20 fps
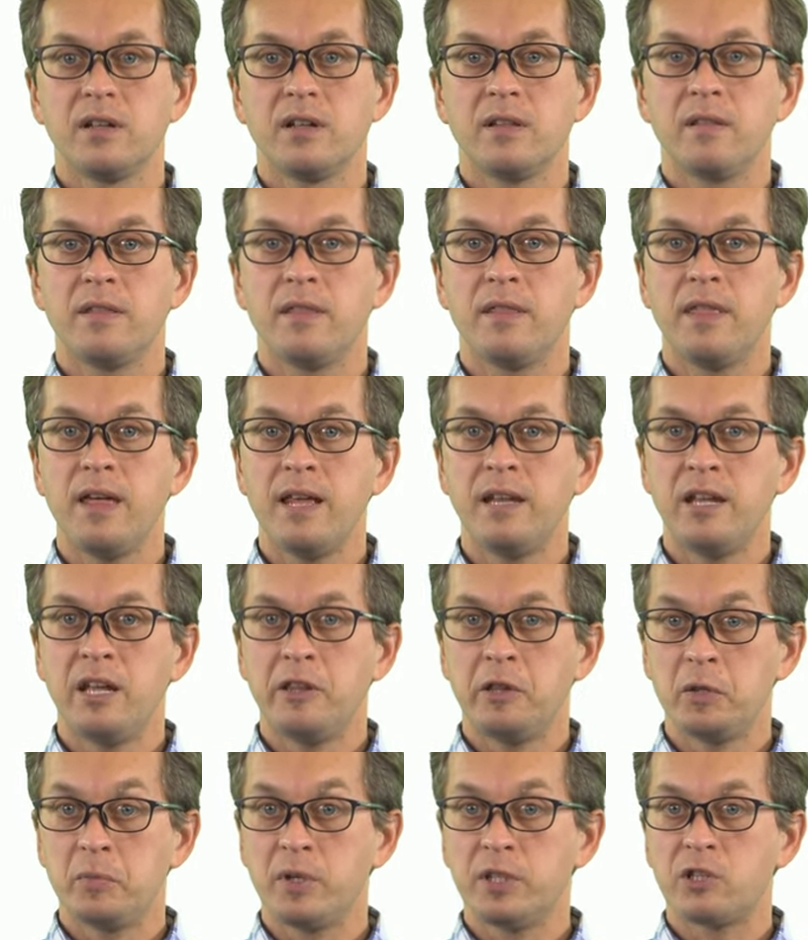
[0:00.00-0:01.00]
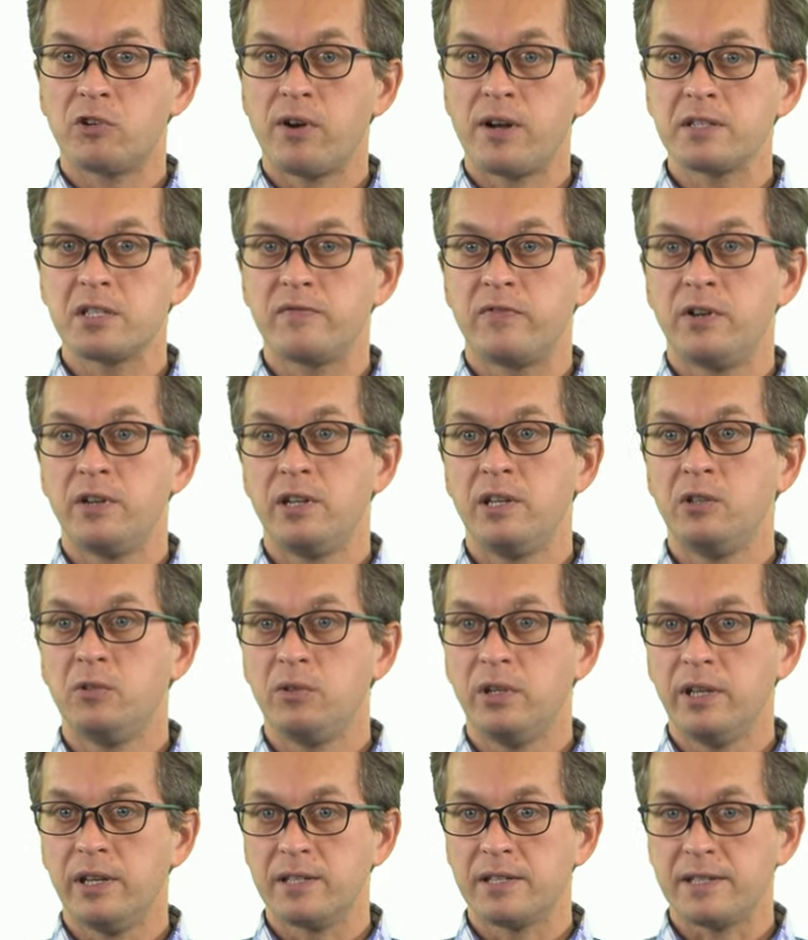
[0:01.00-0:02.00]
then it will be transferred into
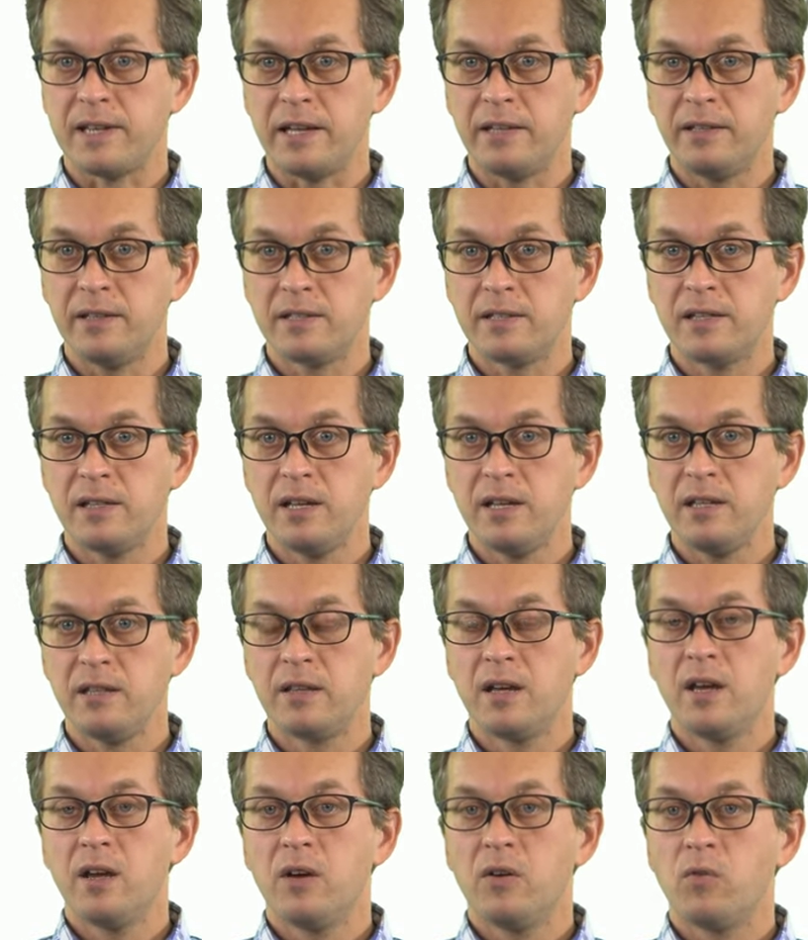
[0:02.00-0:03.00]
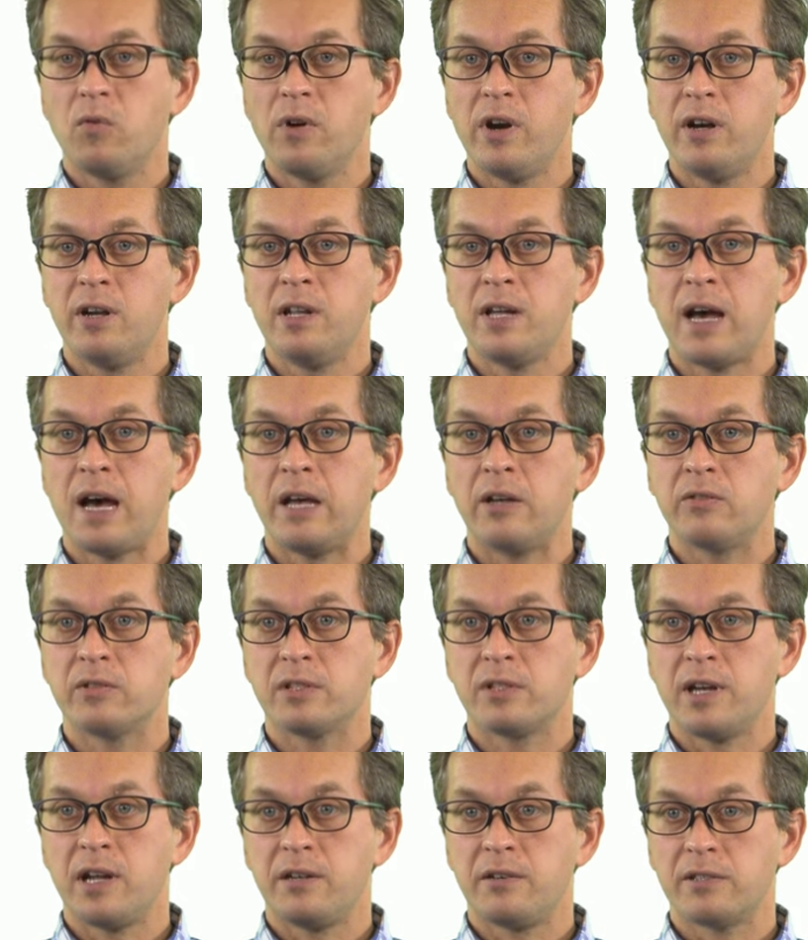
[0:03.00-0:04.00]
the excited state where the ion
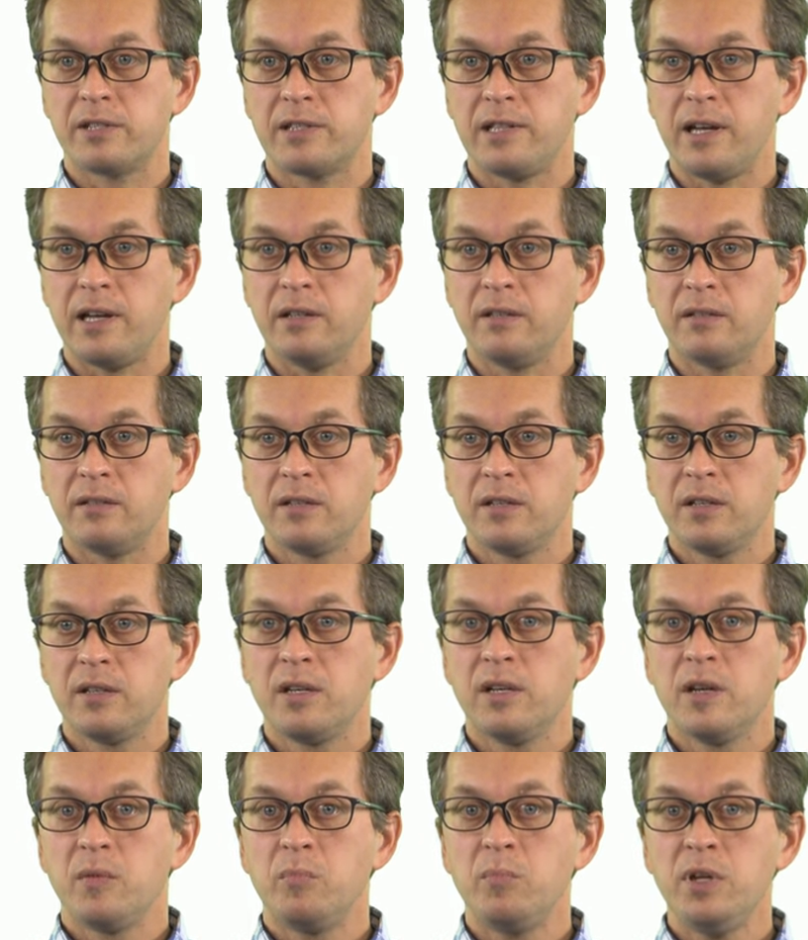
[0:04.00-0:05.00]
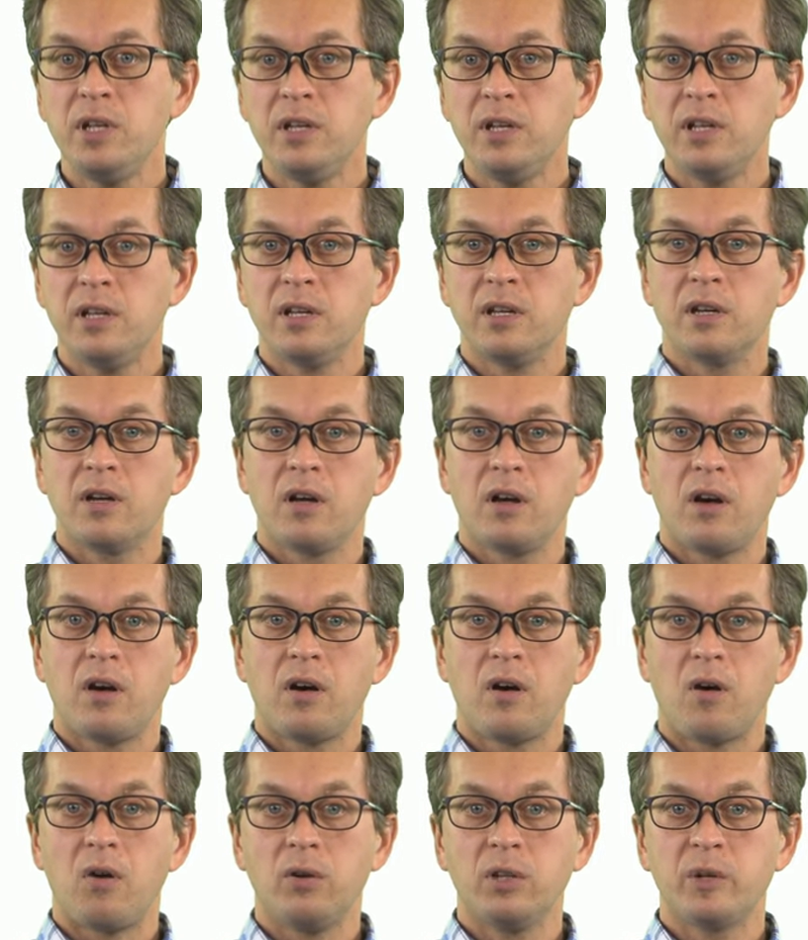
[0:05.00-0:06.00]
scatters light, meaning
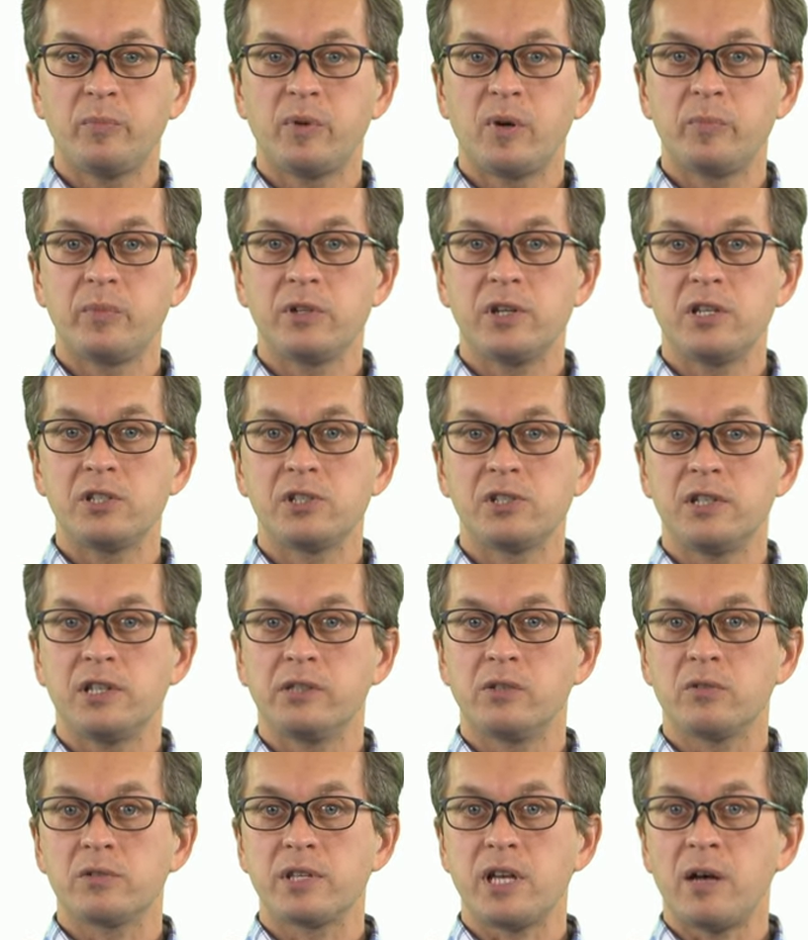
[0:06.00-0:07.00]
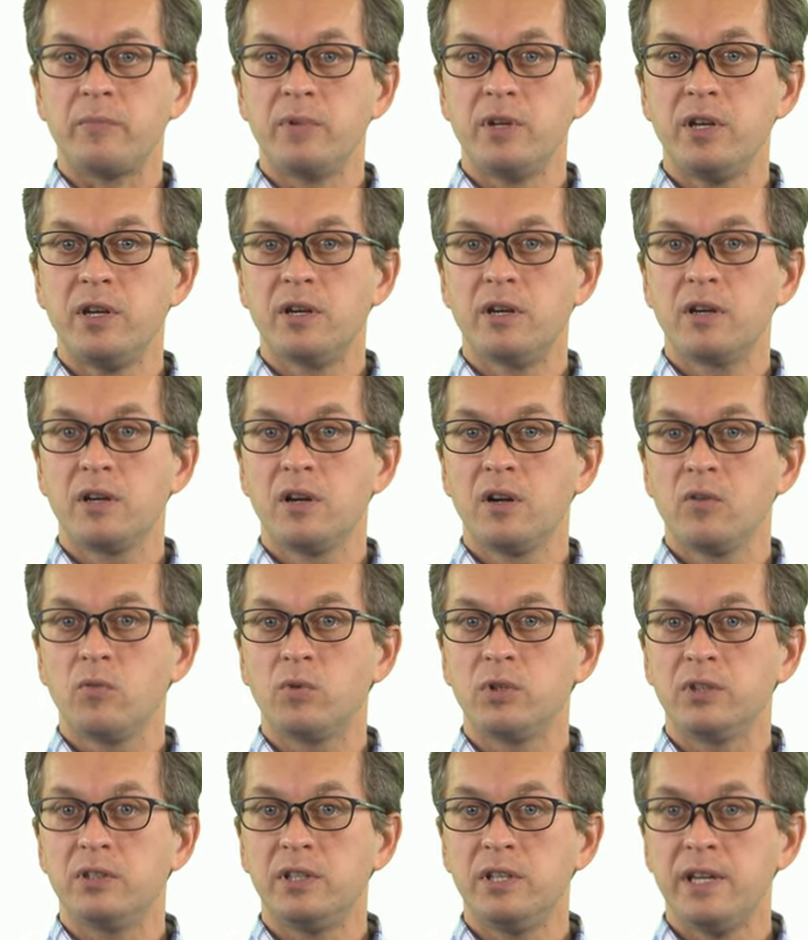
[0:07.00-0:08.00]
all the population that goes up here
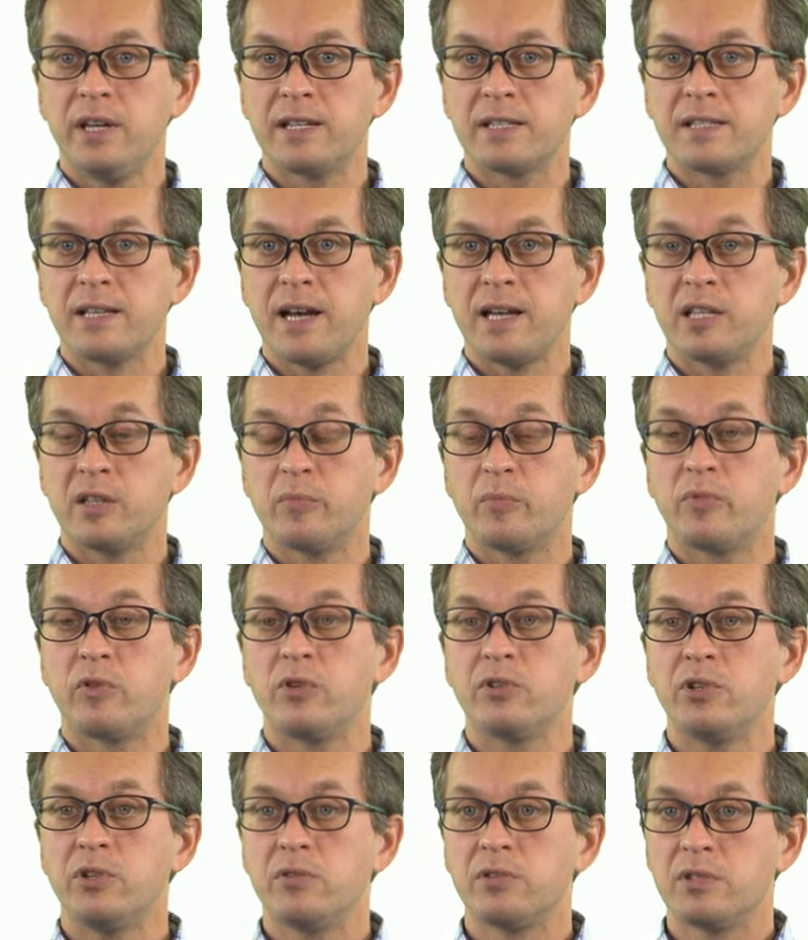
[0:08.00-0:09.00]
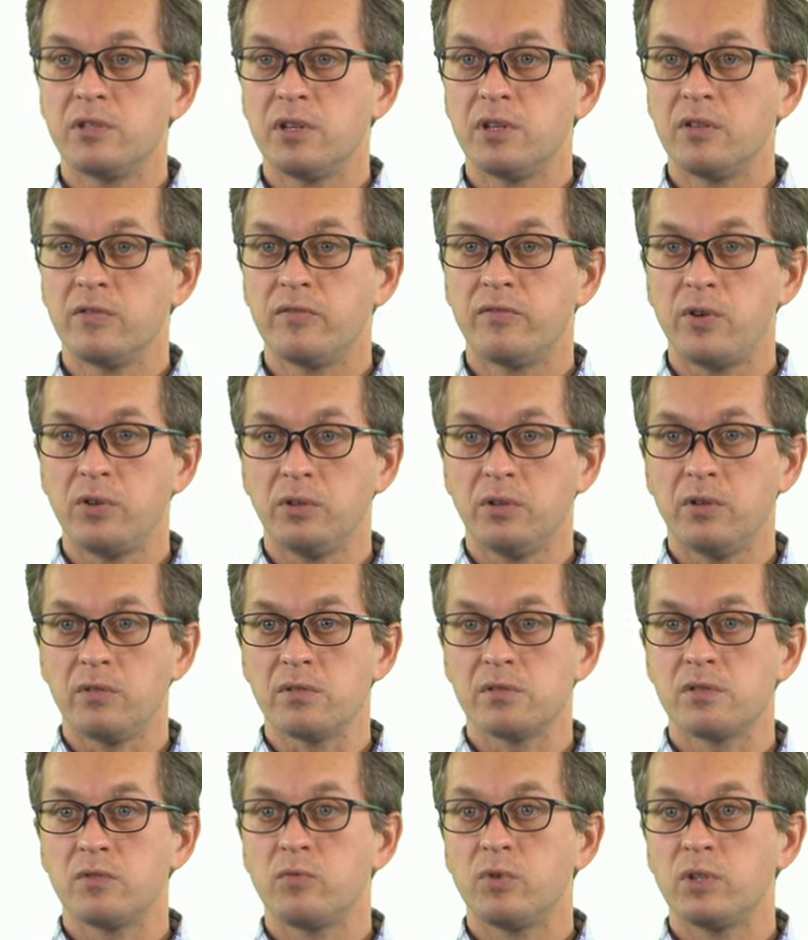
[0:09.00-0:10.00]
will de-excite producing
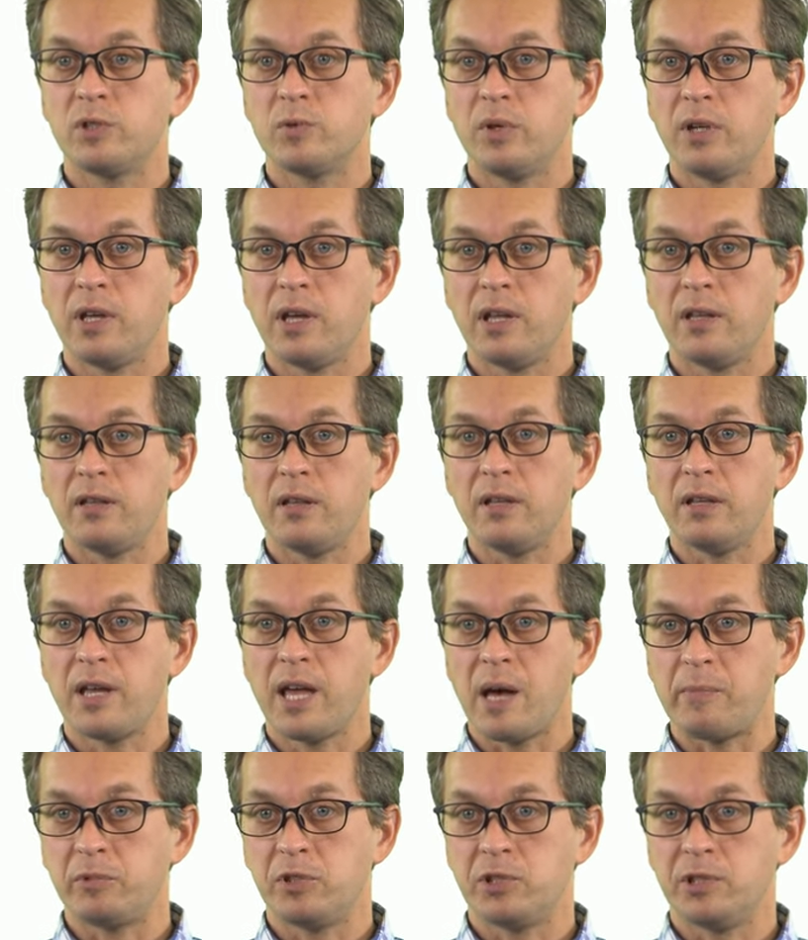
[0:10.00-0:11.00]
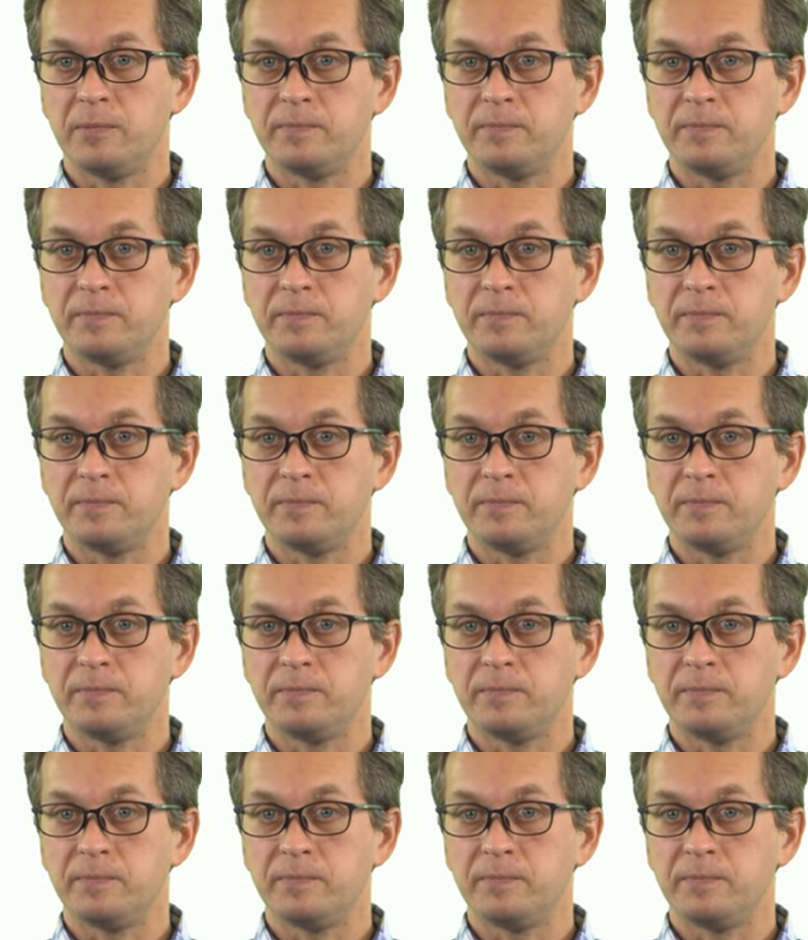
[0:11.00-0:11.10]
photons, which we can then capture.